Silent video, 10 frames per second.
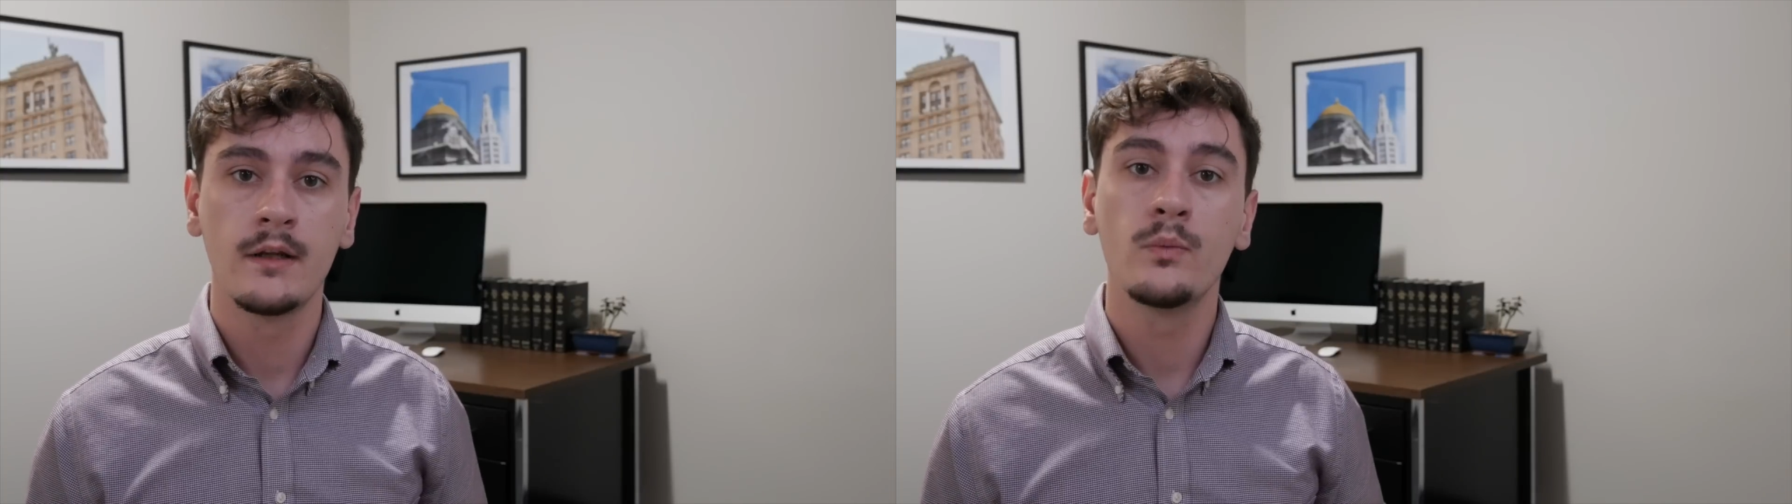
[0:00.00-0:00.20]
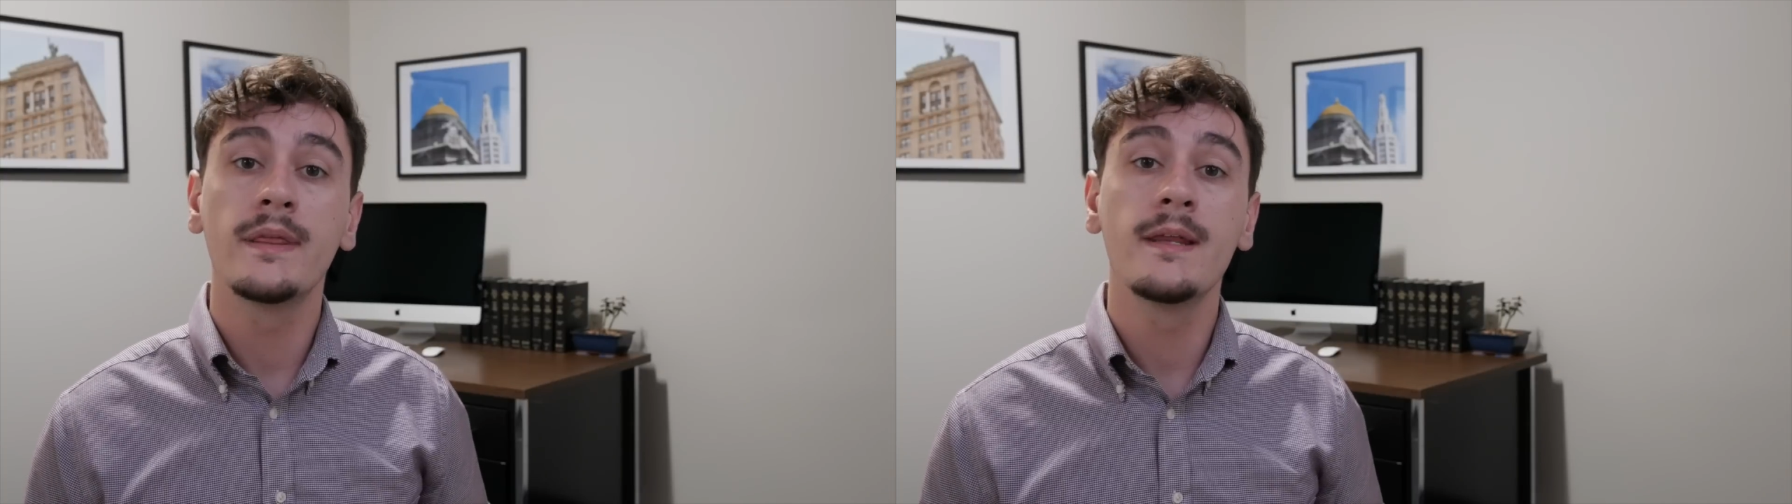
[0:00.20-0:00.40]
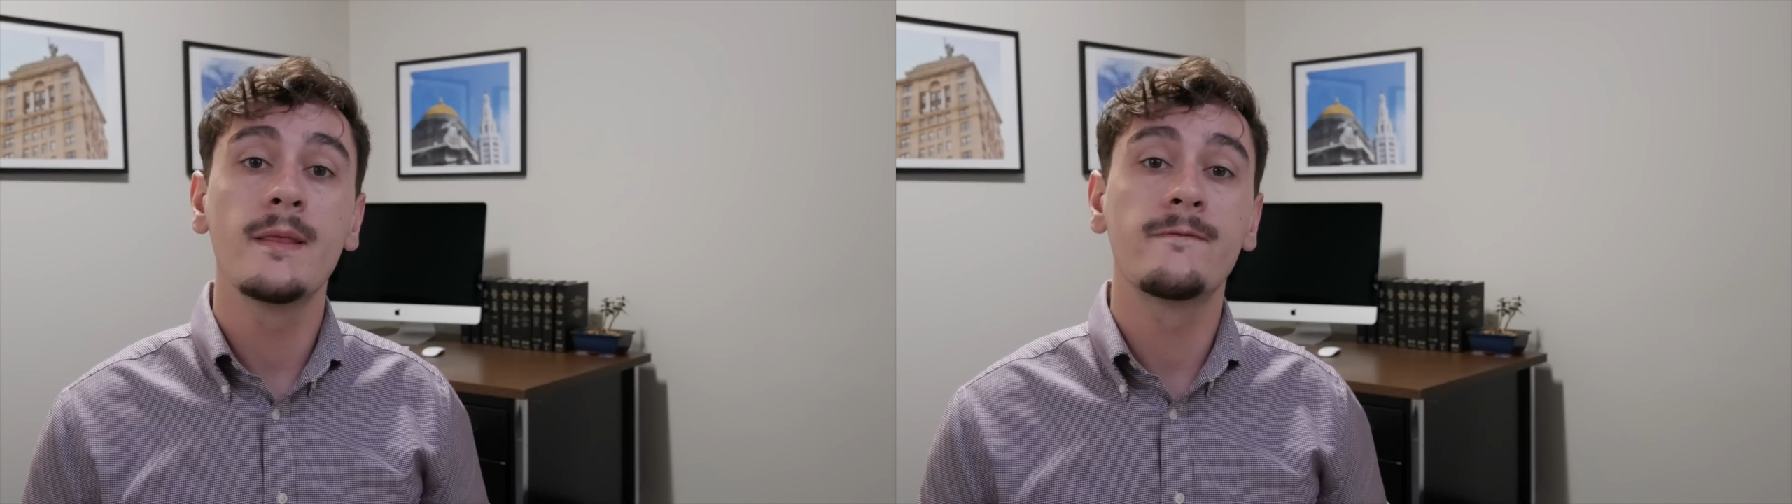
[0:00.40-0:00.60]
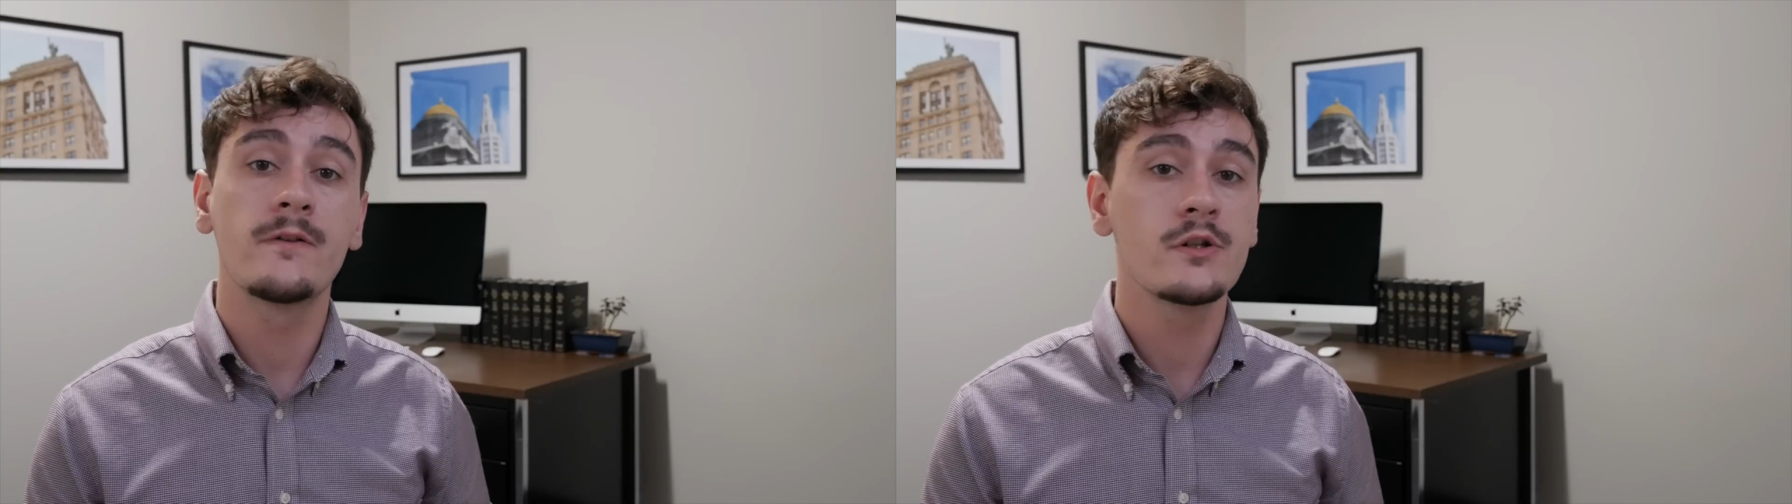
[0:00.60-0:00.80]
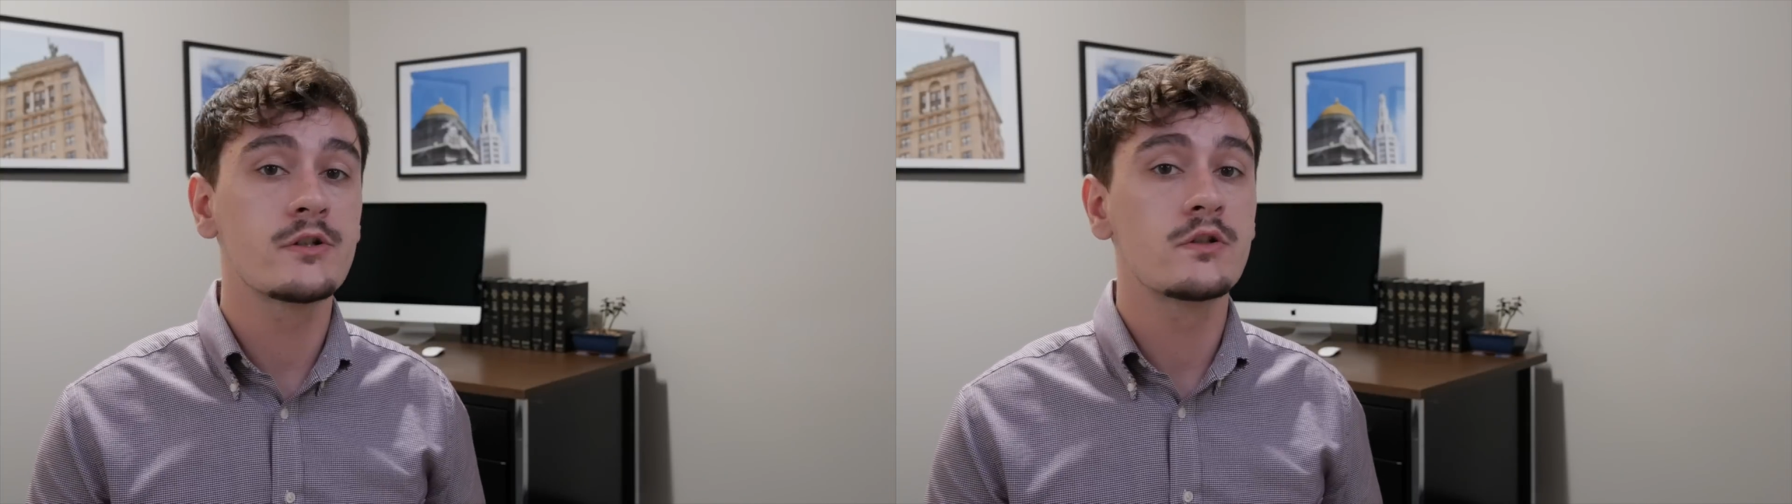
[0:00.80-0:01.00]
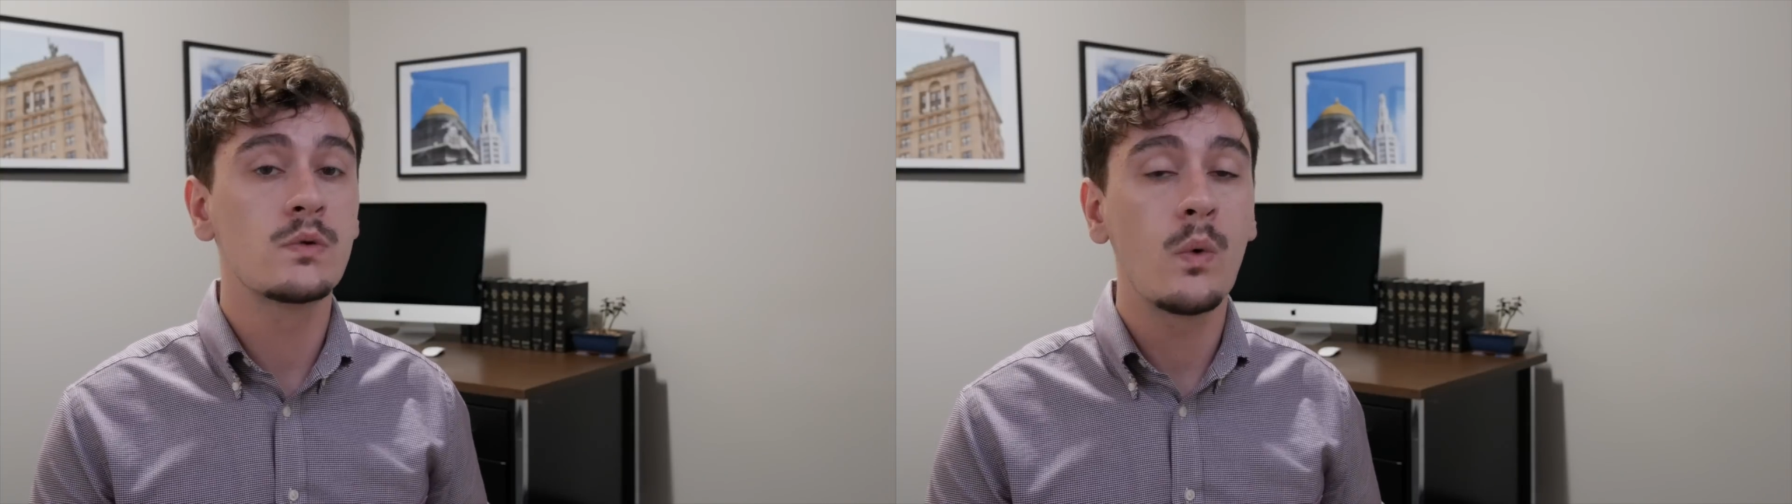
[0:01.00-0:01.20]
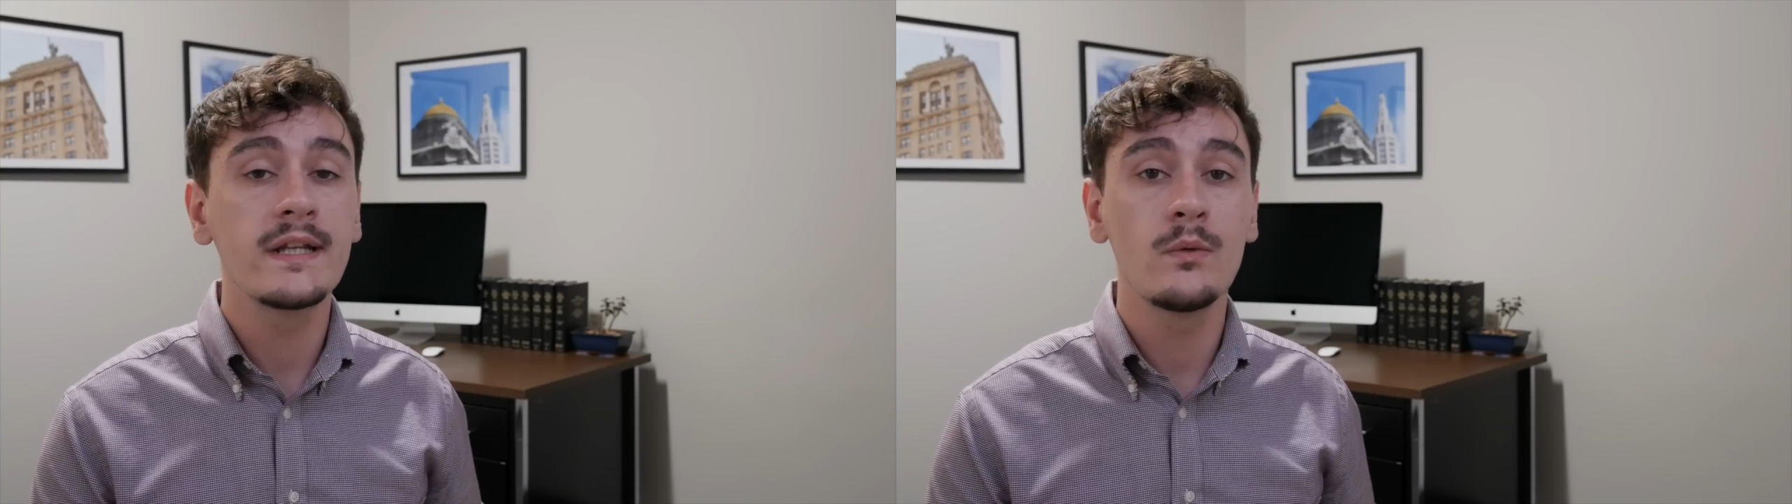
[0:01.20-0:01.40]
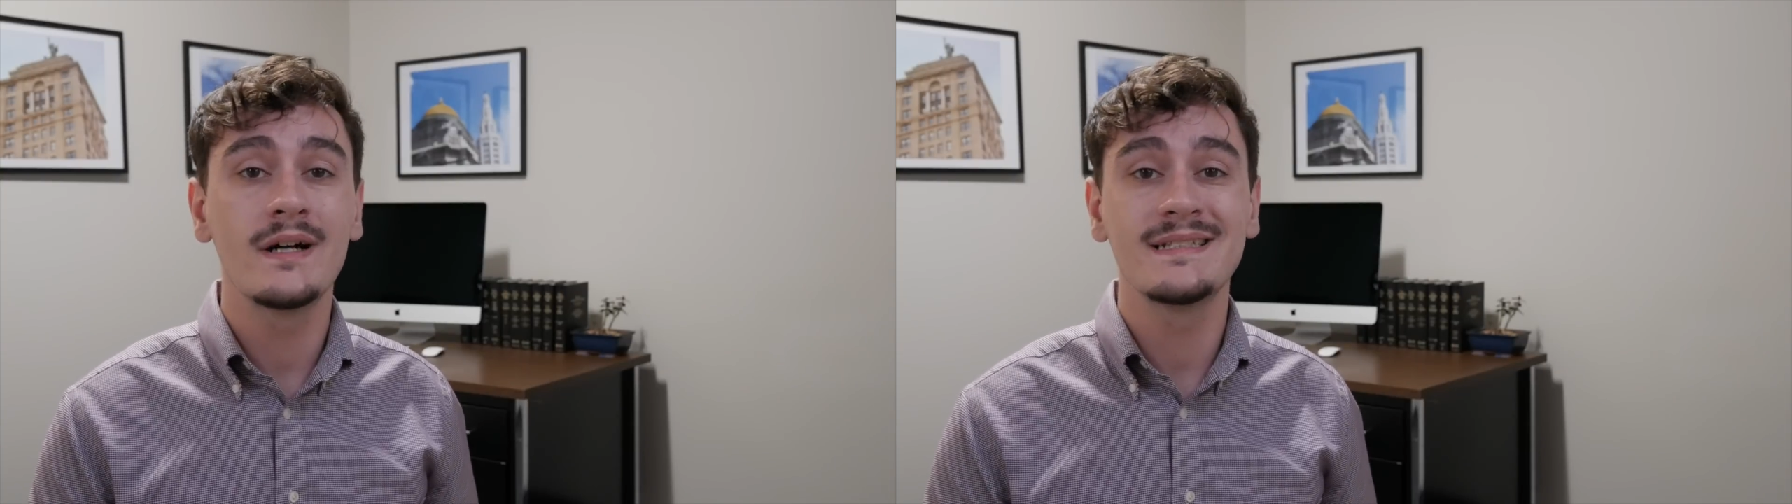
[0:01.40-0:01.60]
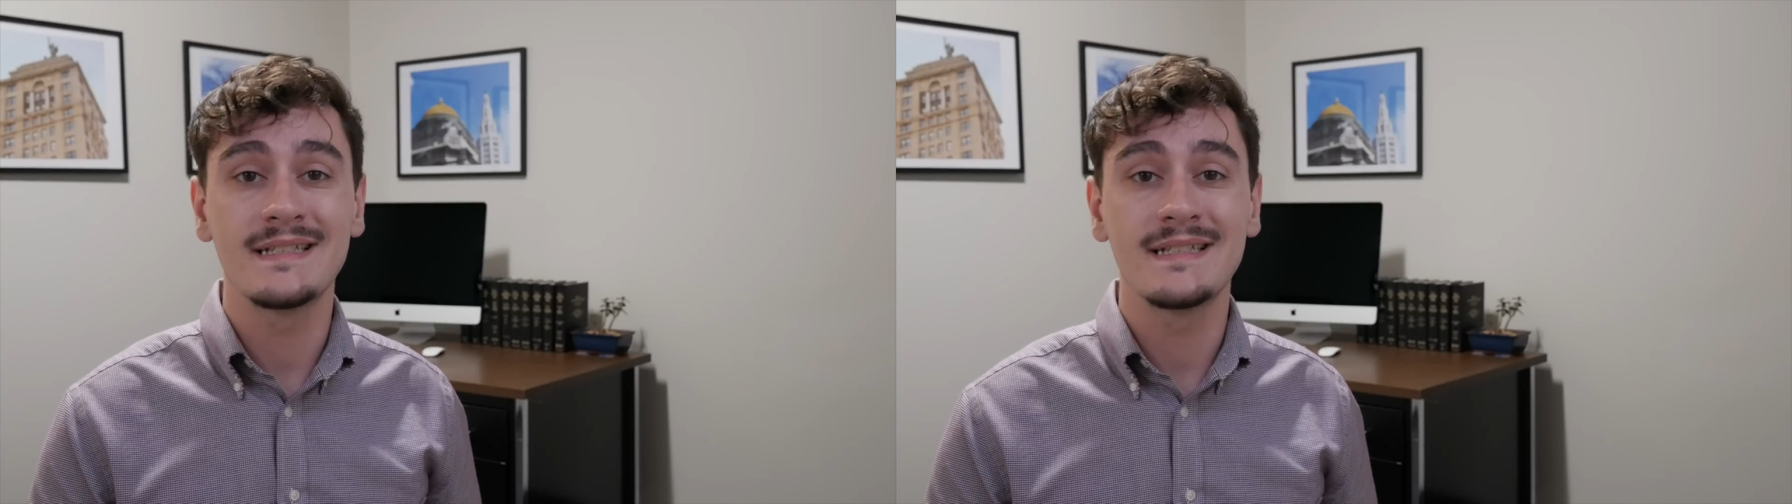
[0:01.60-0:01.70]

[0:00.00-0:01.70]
within the first 21